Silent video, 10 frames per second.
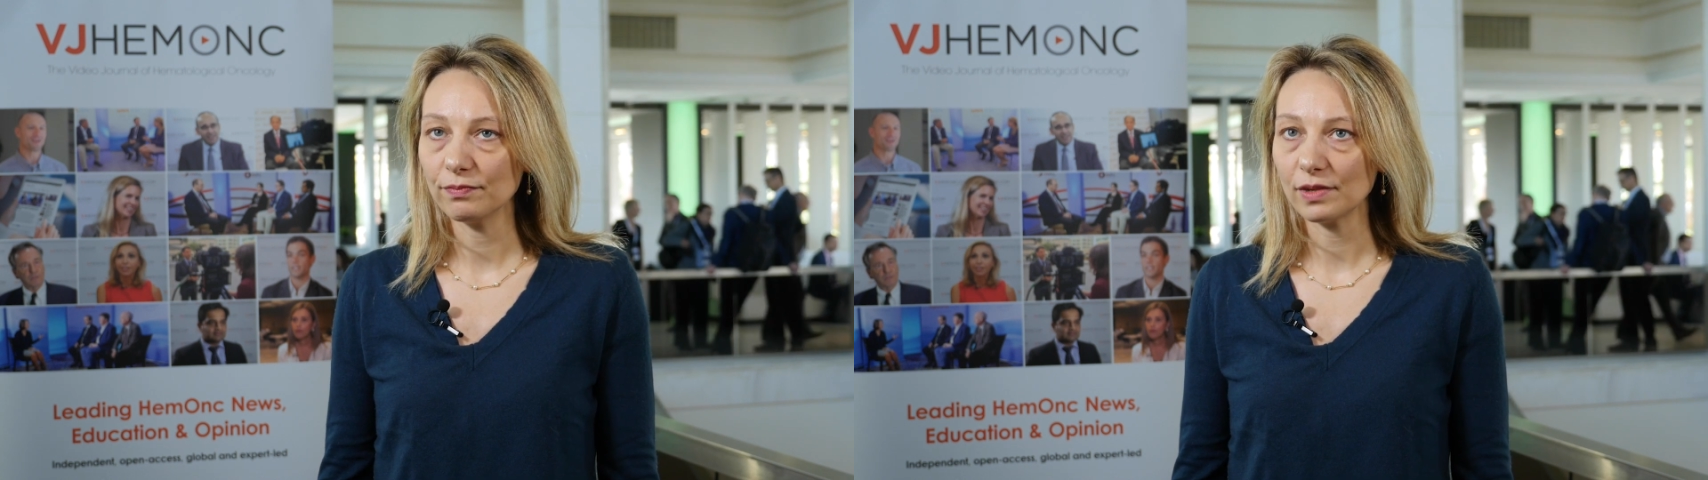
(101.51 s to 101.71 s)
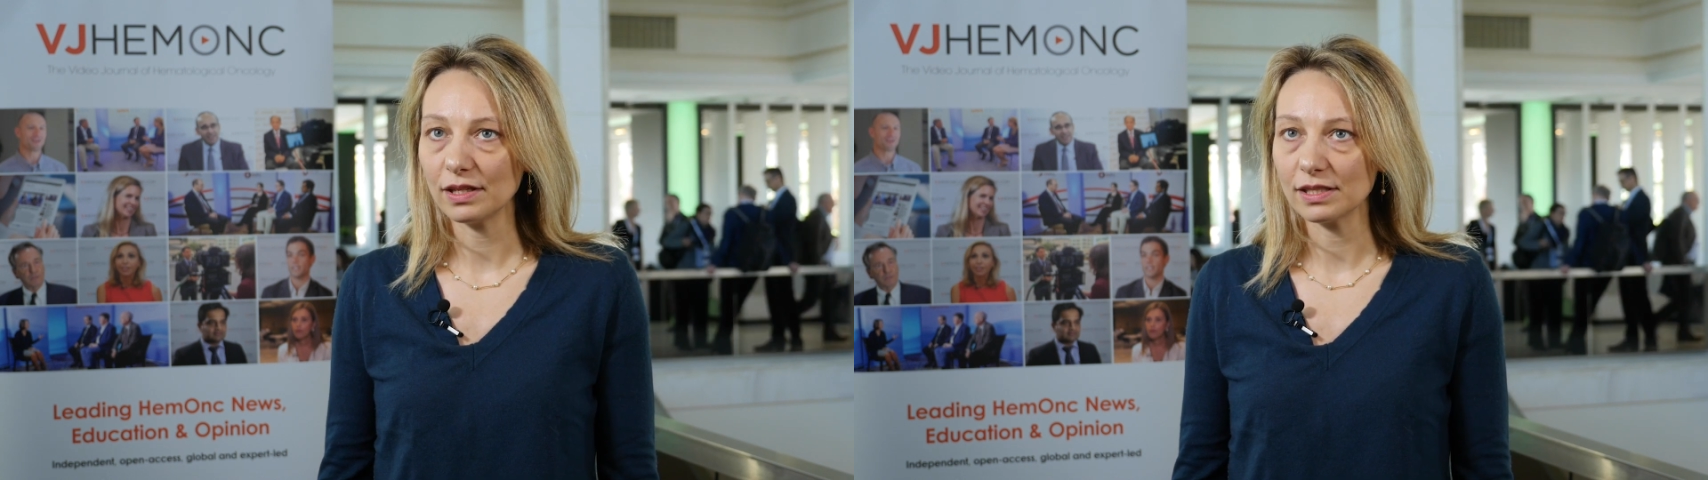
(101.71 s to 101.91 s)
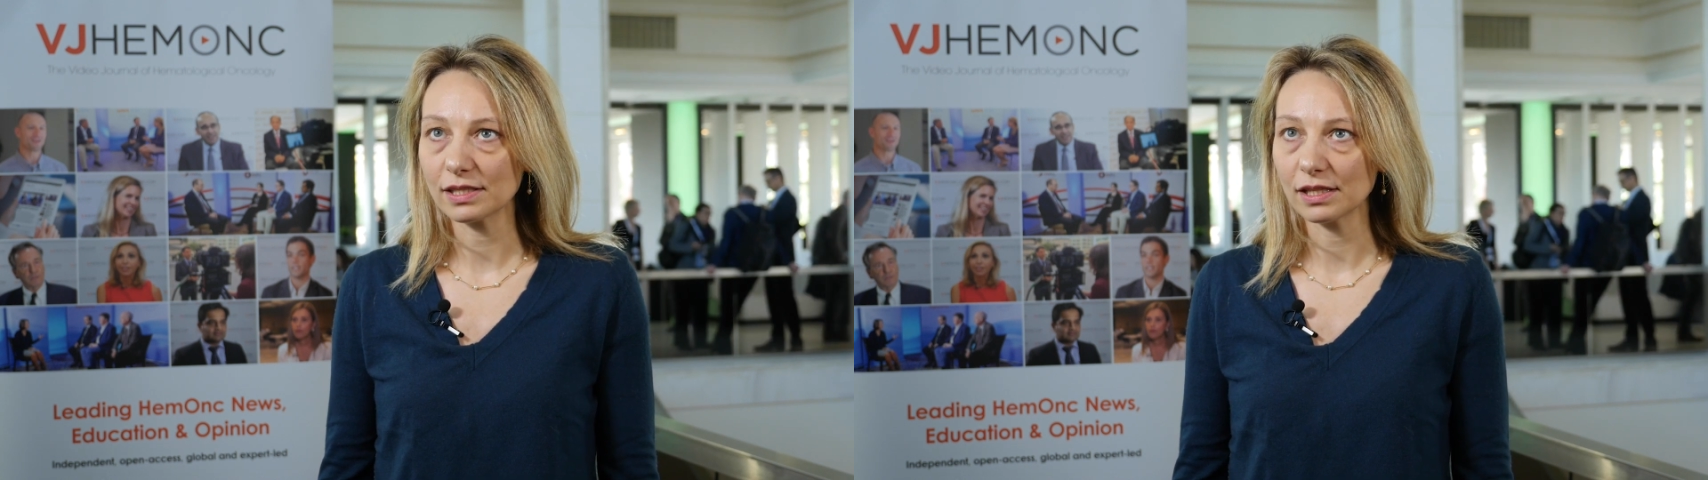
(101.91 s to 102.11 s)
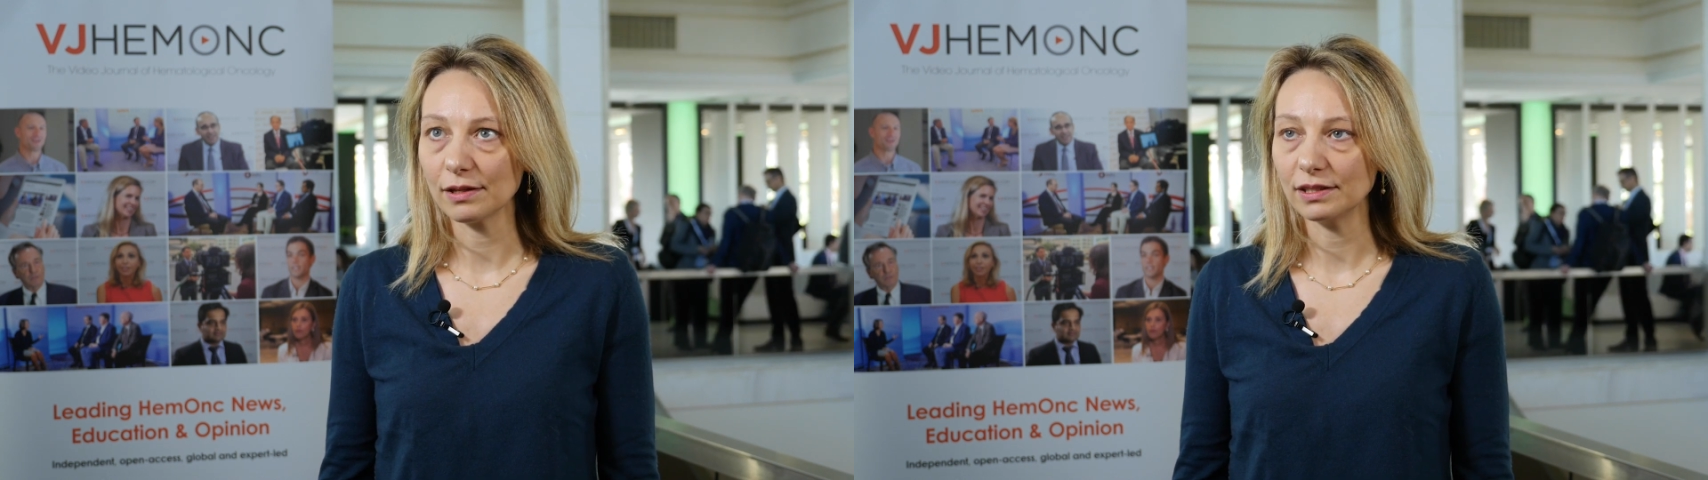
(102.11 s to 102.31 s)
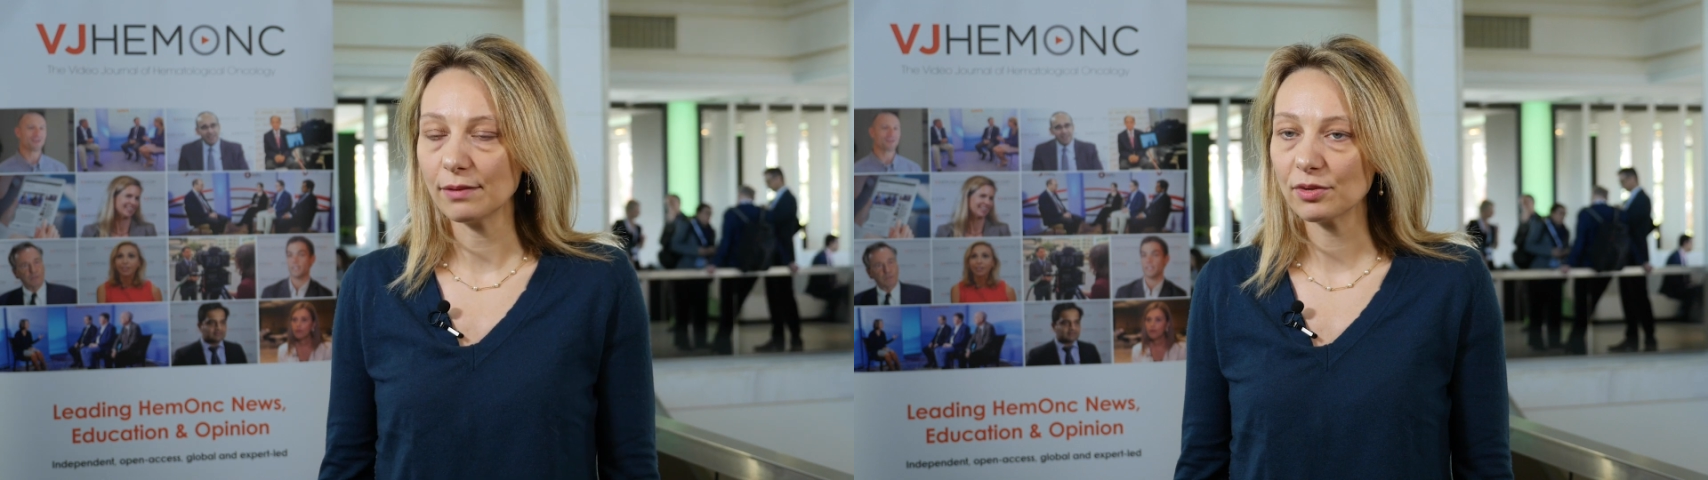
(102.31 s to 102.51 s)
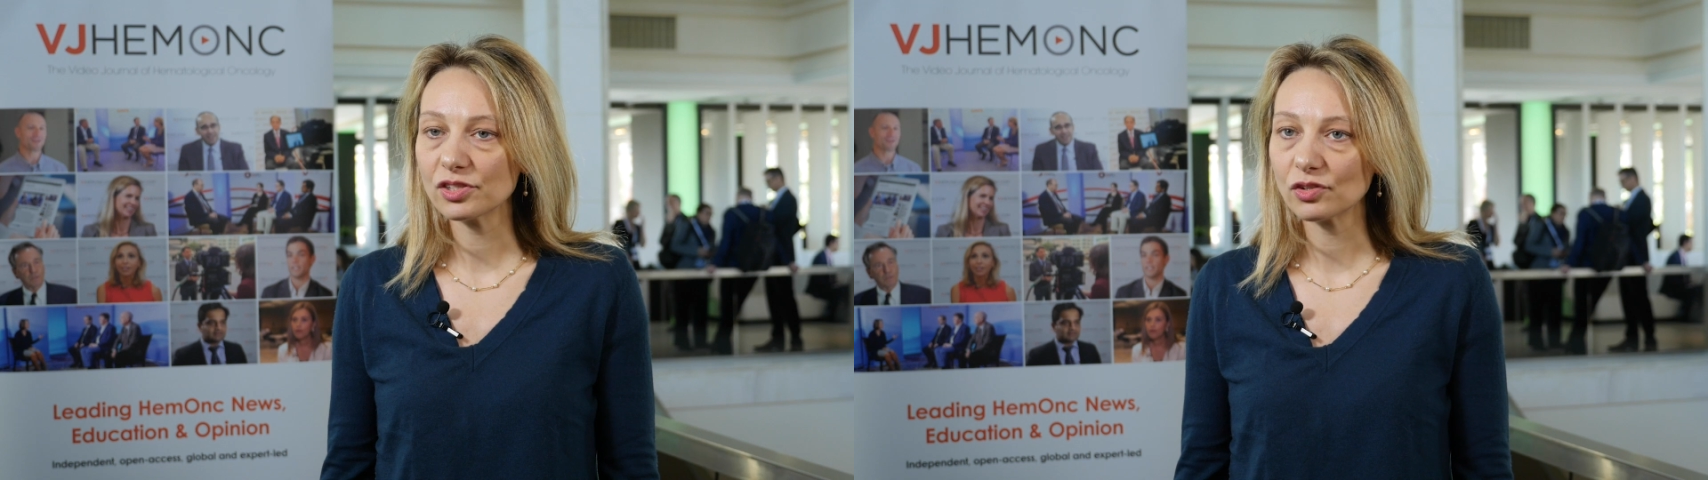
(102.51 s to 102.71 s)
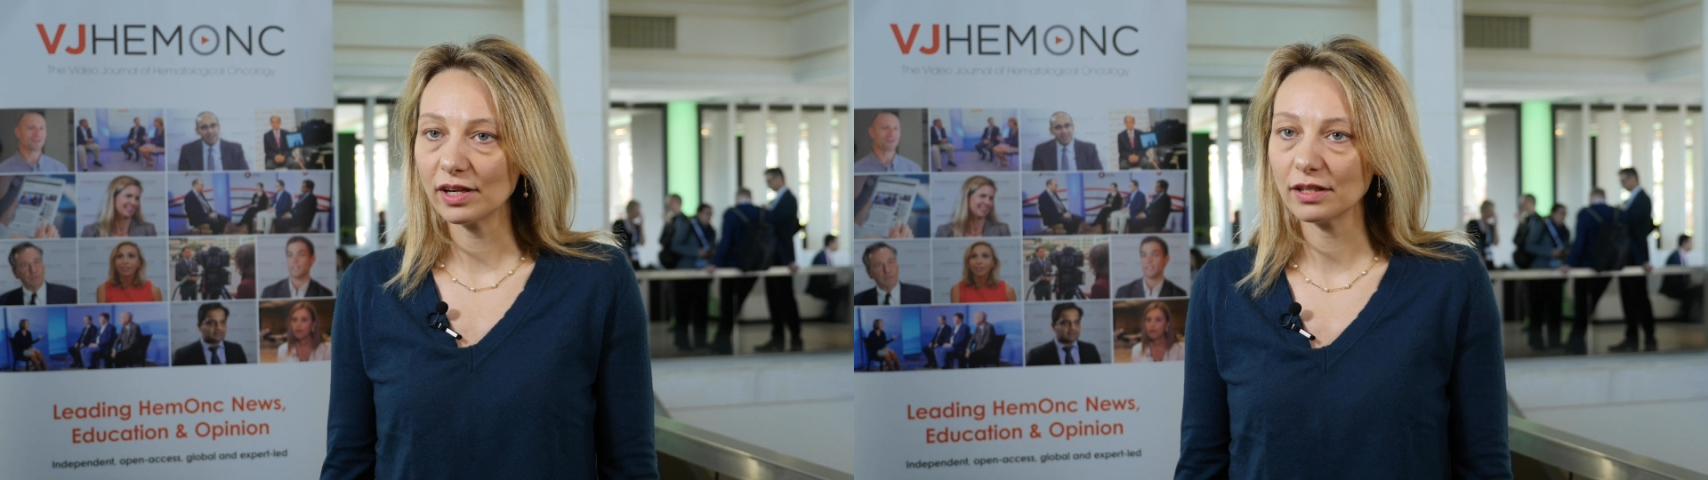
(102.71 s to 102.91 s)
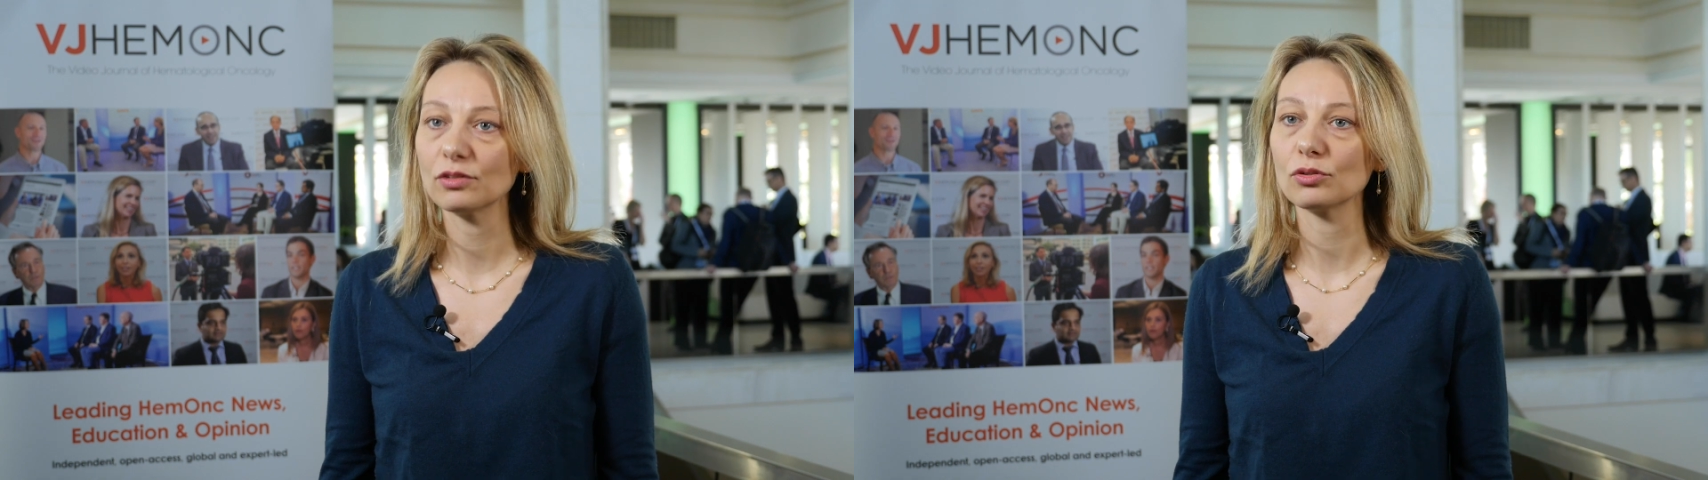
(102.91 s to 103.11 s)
is uh, demonstrated